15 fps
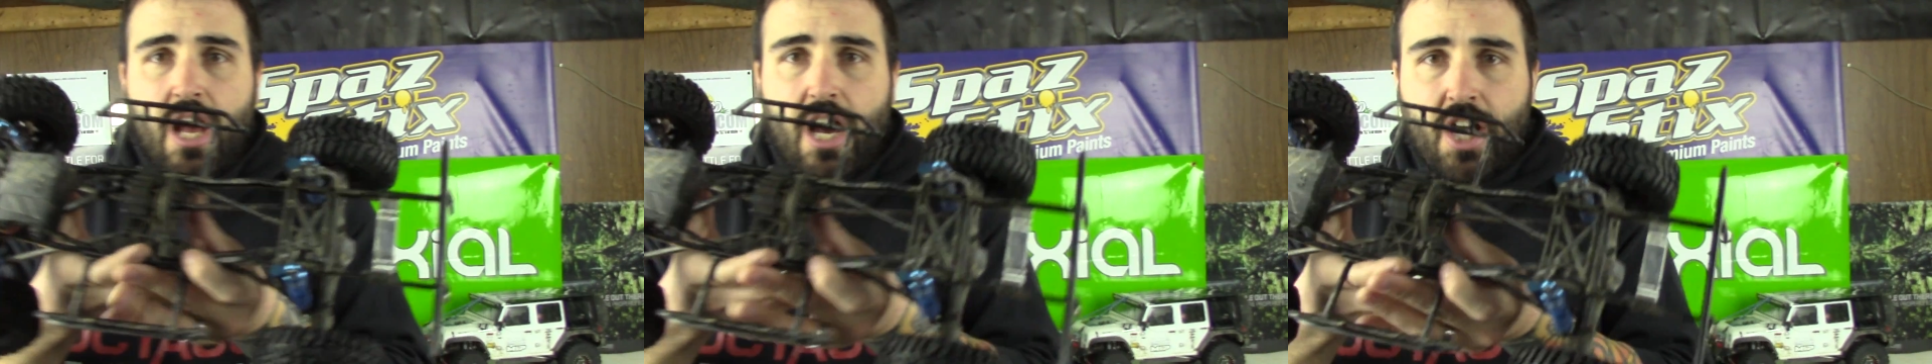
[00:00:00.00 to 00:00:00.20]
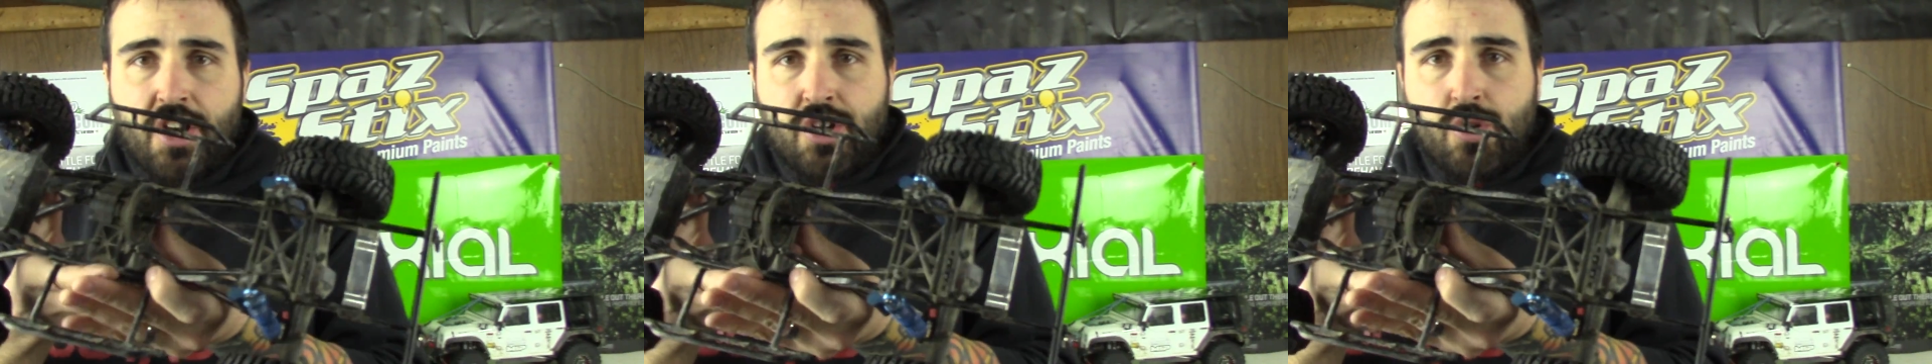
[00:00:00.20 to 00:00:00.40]

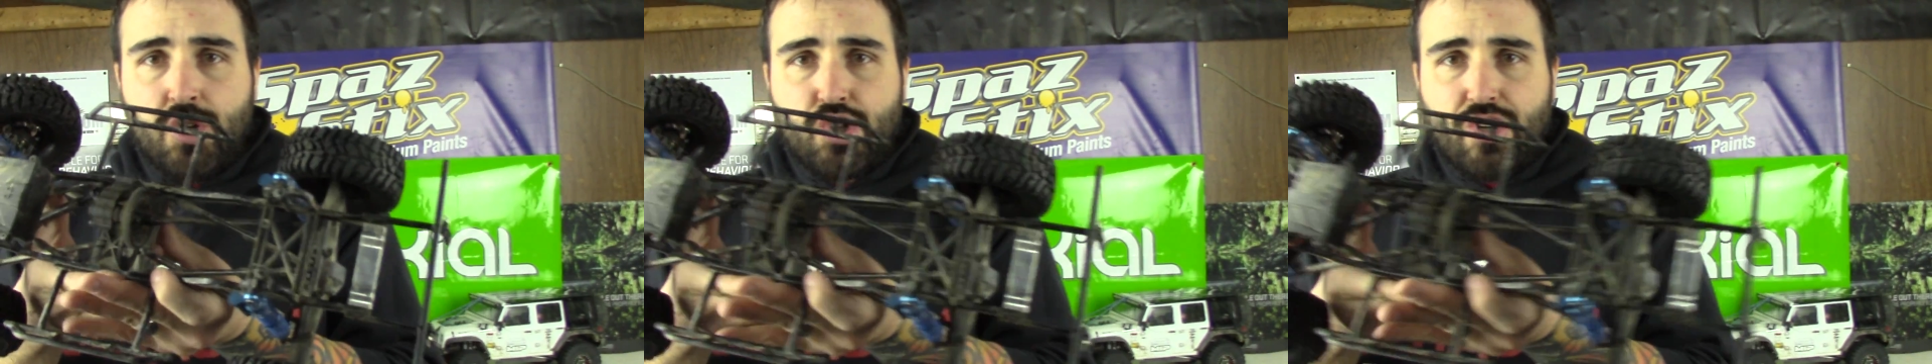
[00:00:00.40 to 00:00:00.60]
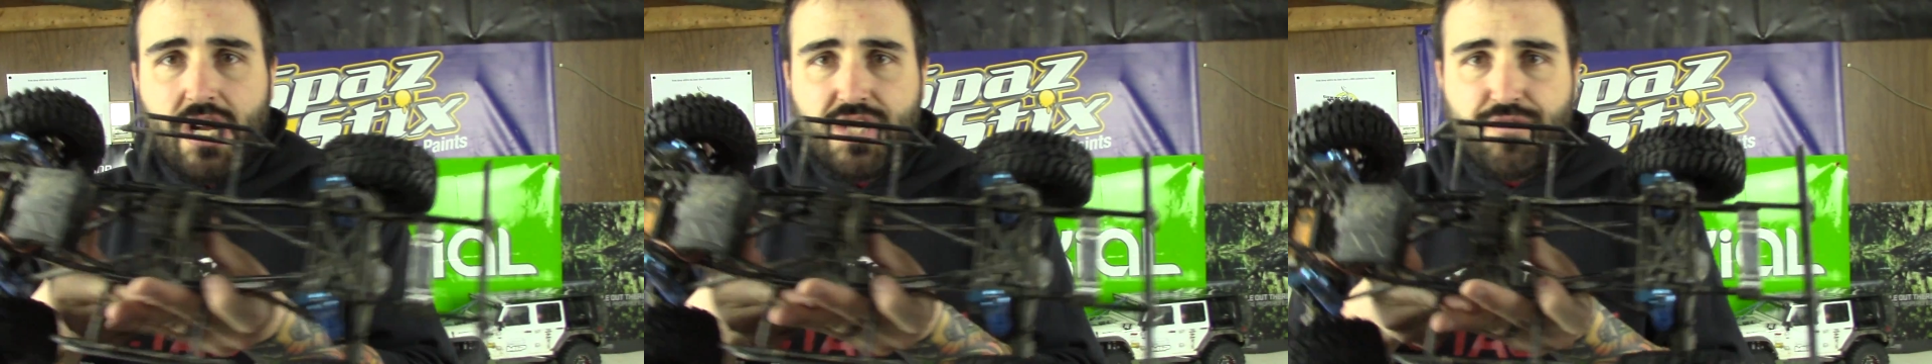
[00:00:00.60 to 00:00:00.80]
a new
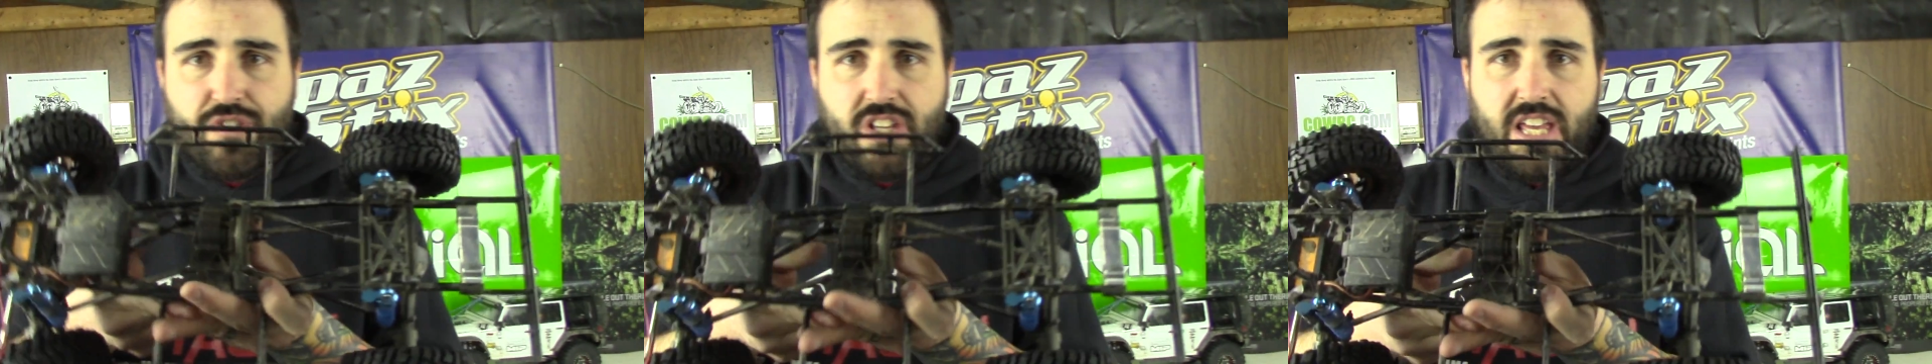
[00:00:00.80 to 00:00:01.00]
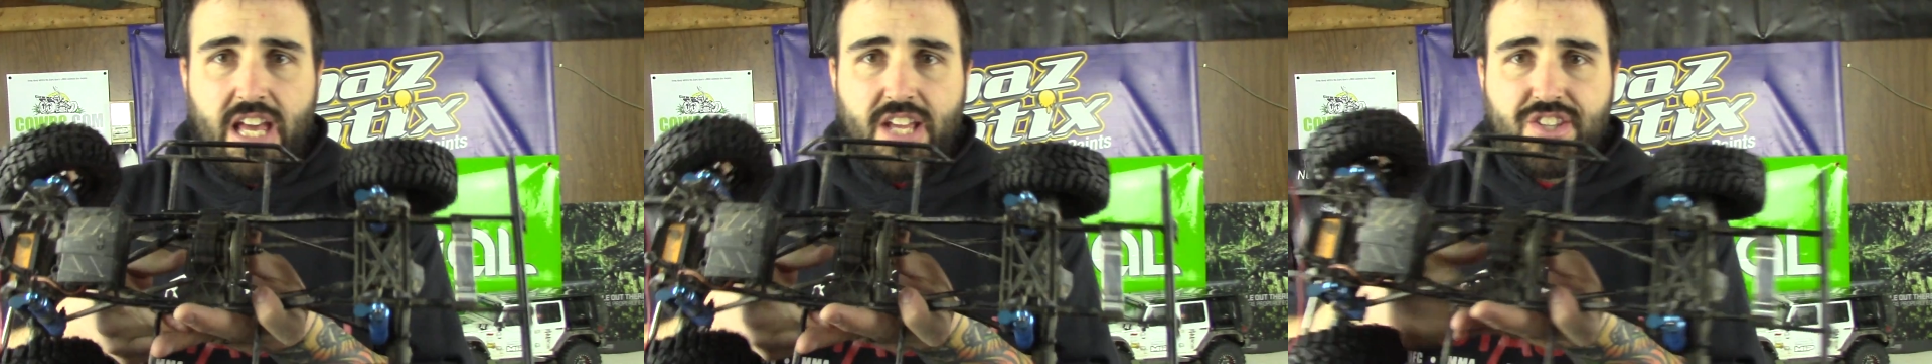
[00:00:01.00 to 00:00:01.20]
transfer
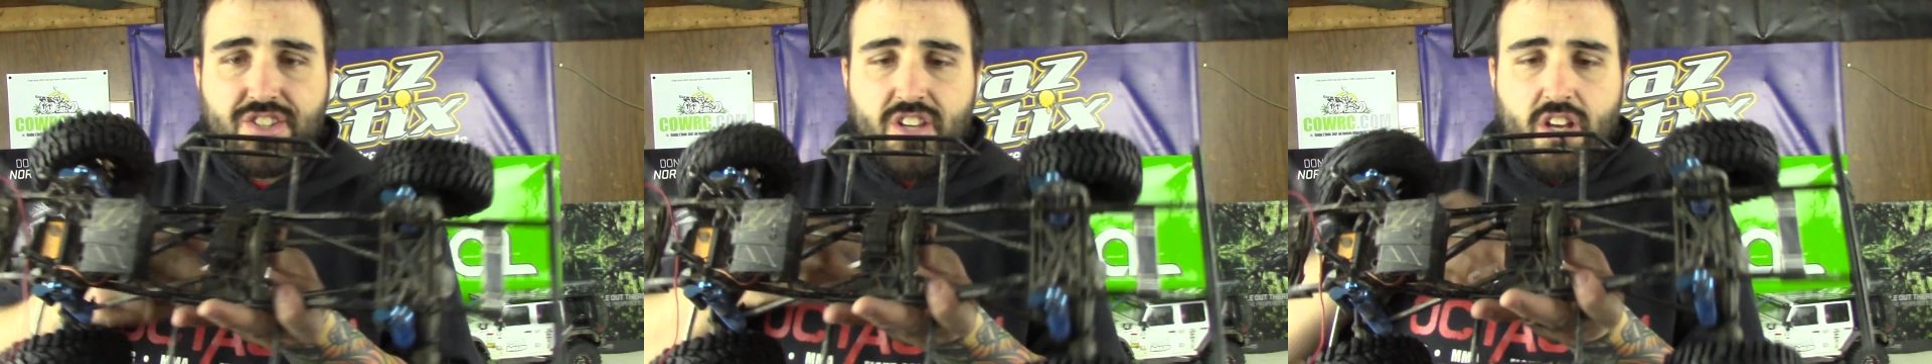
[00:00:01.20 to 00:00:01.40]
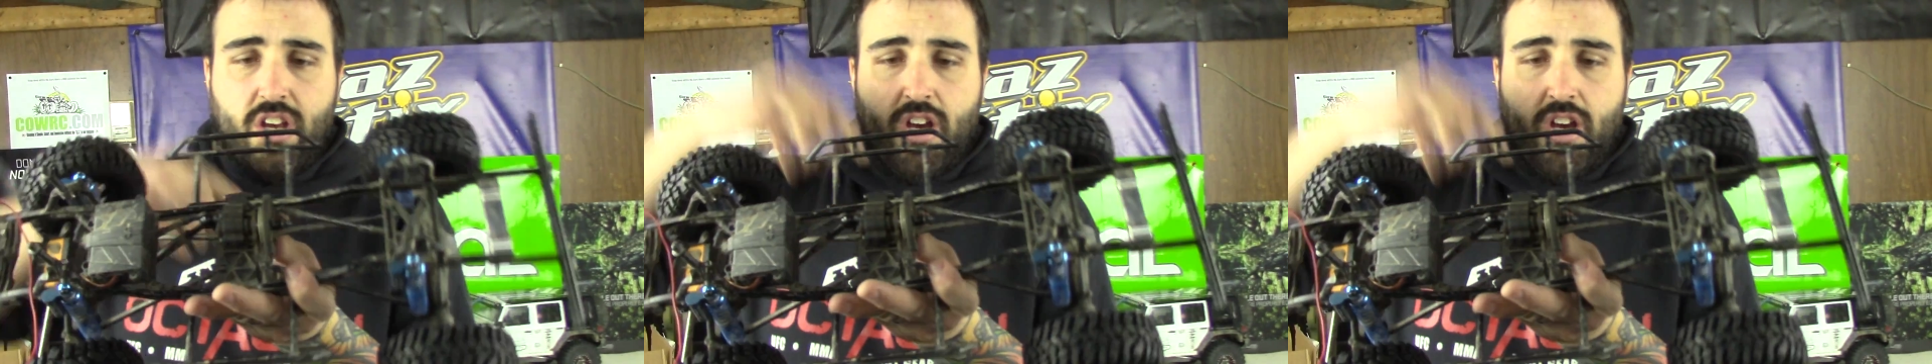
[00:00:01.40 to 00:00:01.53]
case